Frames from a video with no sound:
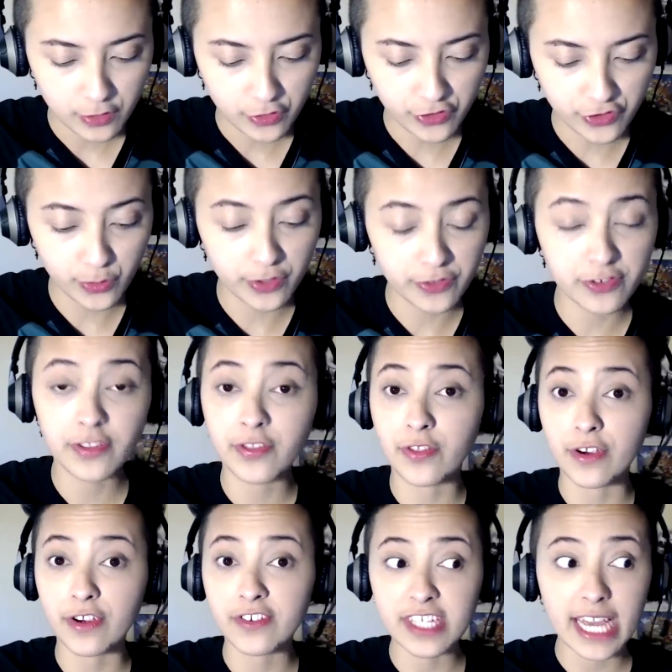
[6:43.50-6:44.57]

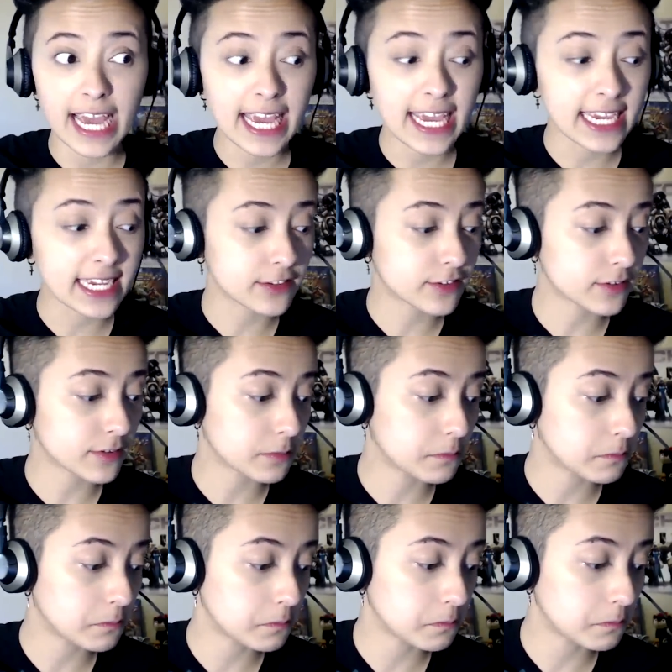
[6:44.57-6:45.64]
238.
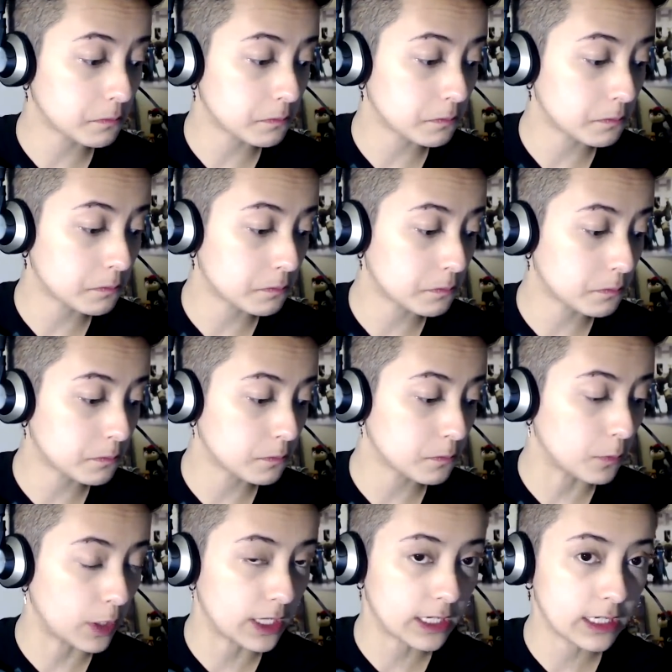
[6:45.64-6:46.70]

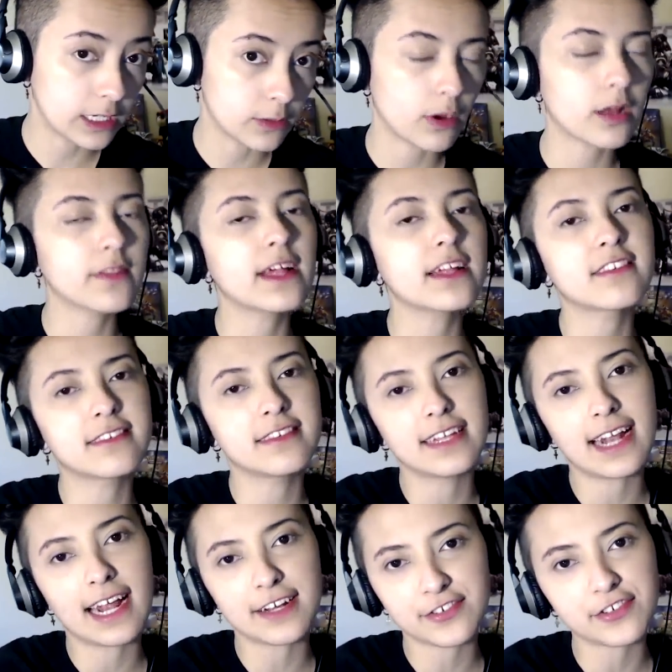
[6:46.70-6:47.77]
Wow. That's the
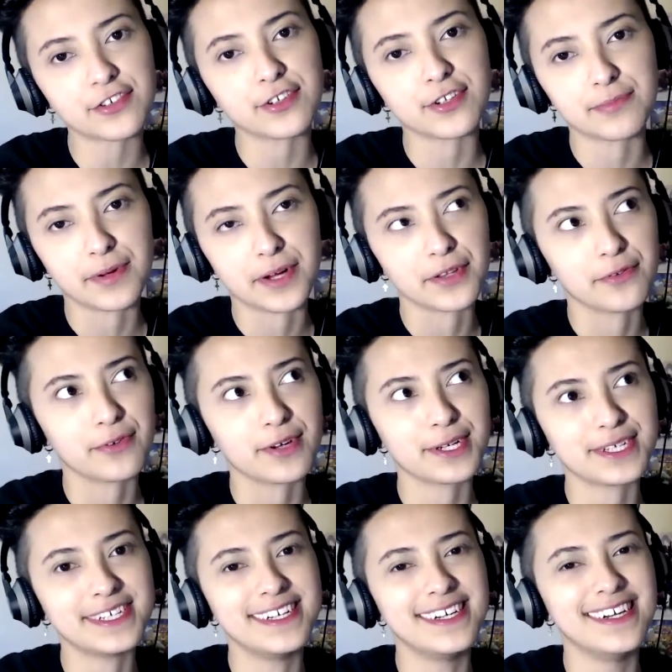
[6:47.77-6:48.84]
national, by the
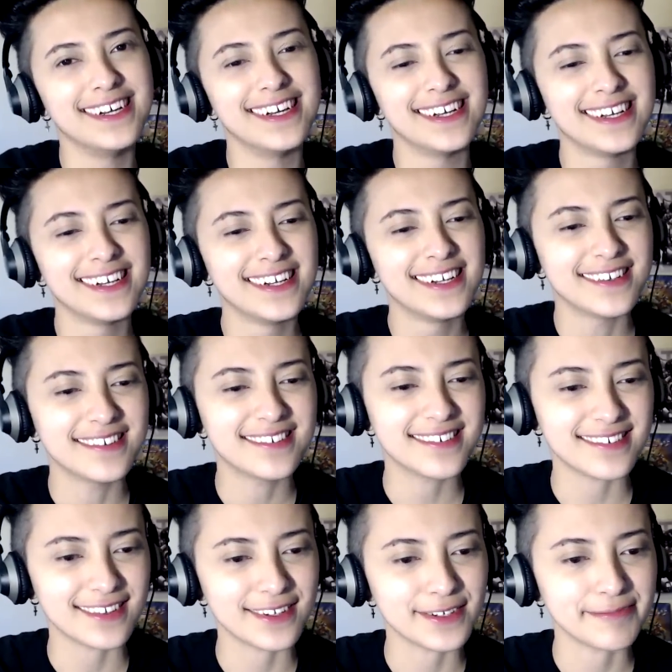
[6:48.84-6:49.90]
way.
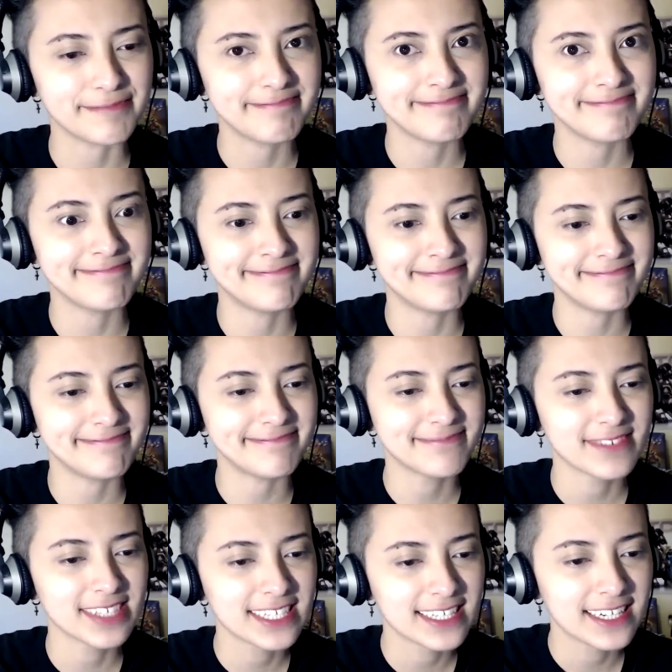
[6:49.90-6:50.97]
So,
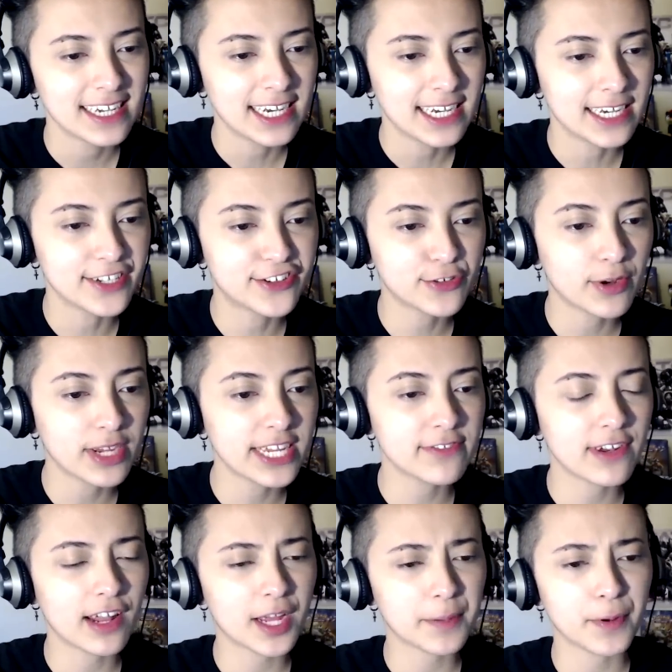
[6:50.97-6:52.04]
do I
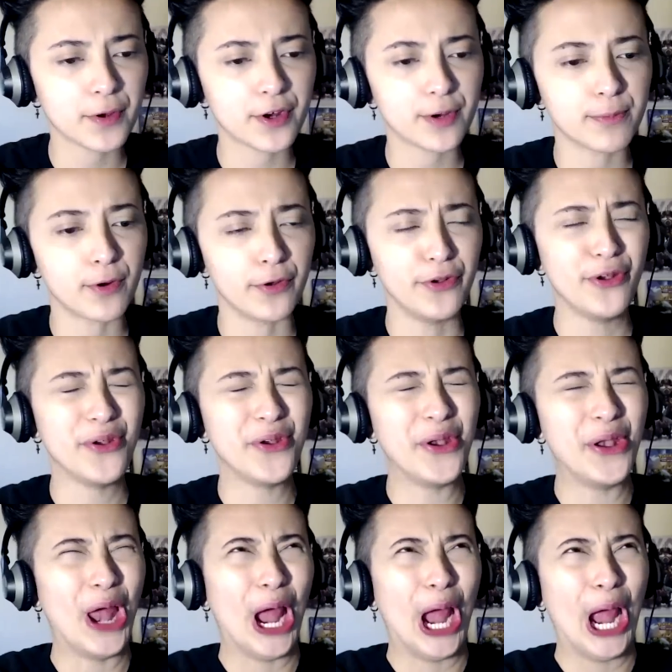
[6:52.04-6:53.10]
even like Pokemon?
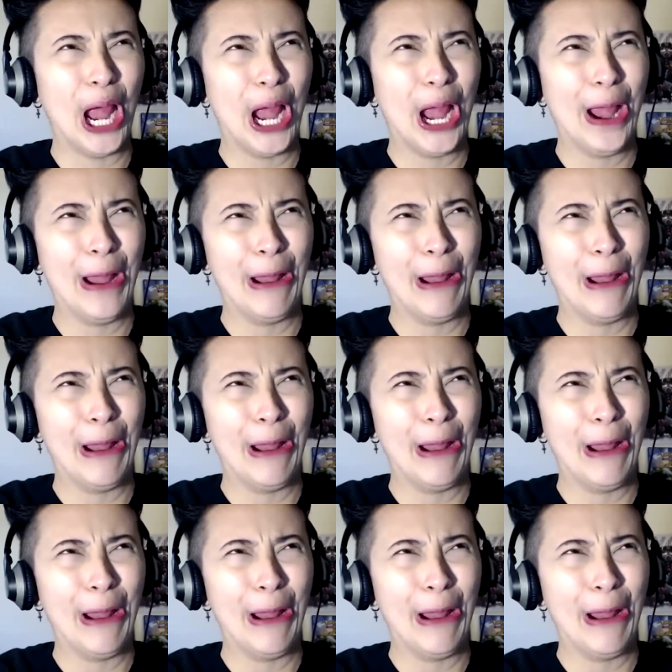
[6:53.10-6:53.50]
No!